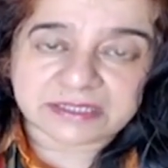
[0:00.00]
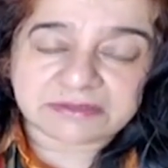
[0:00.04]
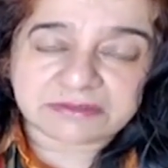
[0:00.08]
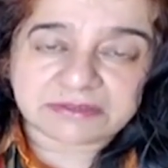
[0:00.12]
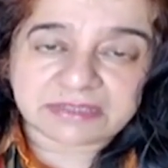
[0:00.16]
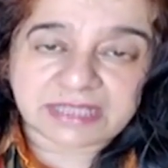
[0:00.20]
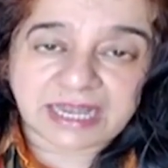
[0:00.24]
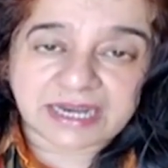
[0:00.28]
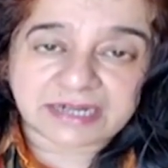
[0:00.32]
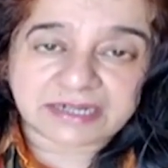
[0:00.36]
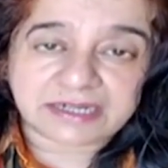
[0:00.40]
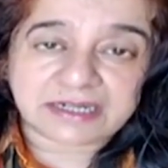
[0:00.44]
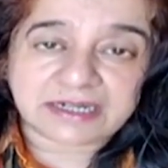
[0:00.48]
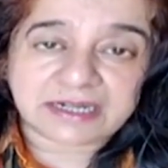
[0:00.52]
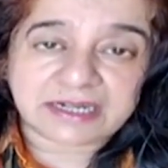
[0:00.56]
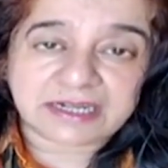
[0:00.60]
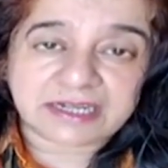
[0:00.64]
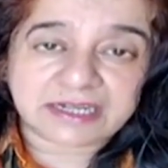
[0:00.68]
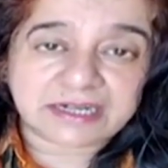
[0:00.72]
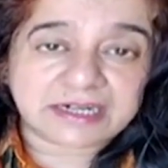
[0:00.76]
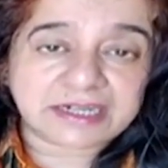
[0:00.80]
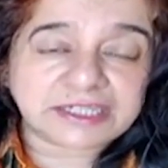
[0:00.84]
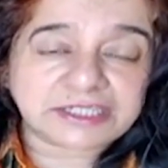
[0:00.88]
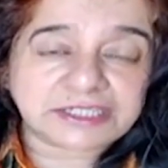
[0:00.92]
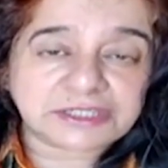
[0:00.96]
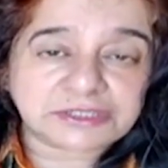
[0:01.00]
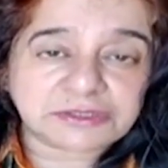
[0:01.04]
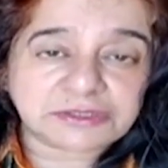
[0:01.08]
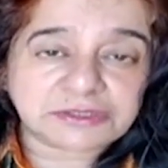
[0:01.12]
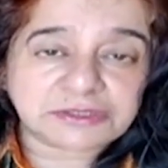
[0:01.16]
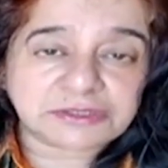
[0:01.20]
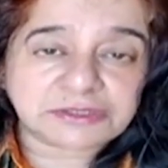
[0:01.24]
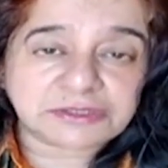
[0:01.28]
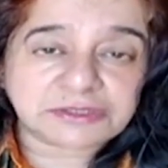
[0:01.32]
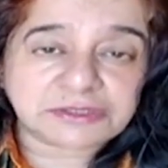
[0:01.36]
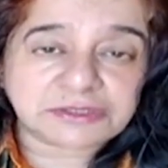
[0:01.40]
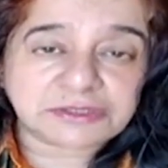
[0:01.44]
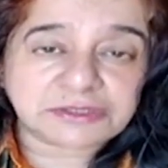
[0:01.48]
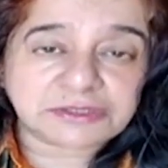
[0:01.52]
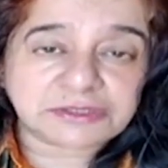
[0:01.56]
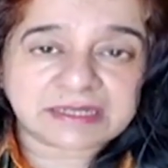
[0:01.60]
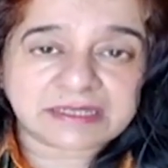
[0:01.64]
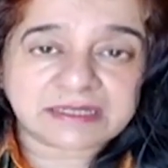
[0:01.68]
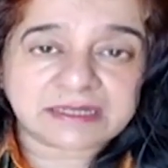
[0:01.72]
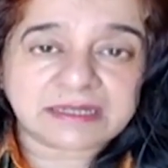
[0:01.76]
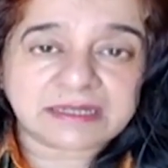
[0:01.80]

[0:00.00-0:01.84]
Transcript: So that clearly shows me that